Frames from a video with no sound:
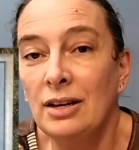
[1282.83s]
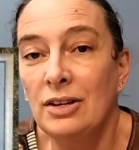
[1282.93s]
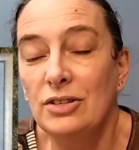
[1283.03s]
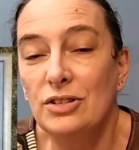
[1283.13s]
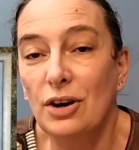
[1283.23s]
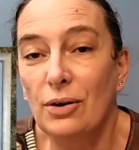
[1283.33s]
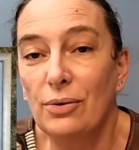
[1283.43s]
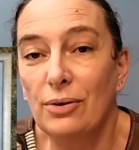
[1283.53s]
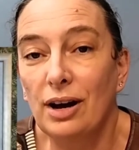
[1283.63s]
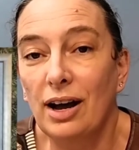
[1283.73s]

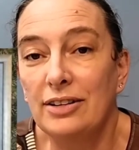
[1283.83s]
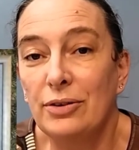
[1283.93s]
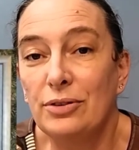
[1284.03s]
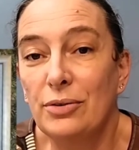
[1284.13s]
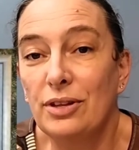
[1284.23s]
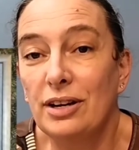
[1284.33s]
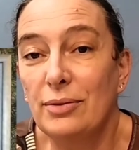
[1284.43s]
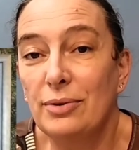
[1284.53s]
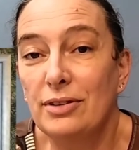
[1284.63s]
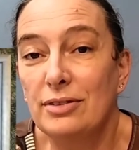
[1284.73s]
So I don't know that I
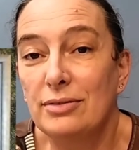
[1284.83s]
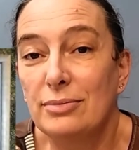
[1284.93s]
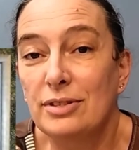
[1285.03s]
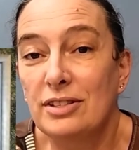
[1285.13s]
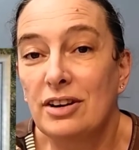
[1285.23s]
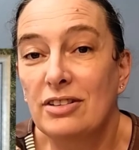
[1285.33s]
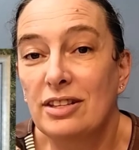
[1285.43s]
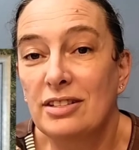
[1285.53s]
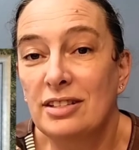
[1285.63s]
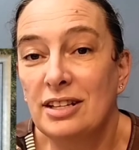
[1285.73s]
will start
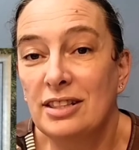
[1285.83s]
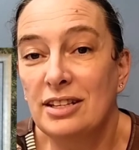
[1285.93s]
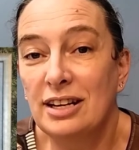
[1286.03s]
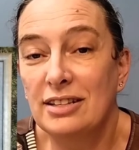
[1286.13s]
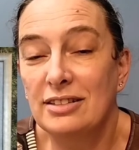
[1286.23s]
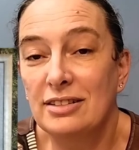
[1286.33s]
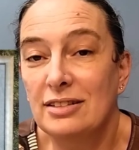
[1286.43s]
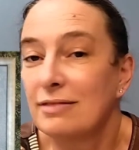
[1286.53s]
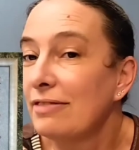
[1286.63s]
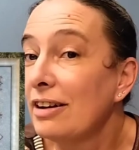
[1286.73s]
this in the
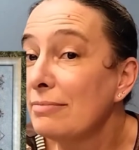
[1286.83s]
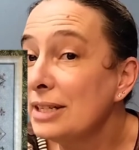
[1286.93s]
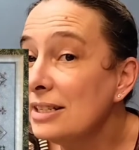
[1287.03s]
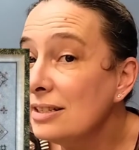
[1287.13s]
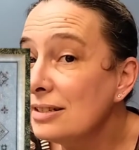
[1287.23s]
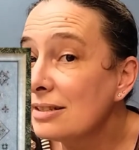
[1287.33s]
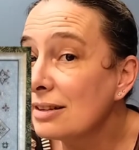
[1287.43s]
next 5 minutes.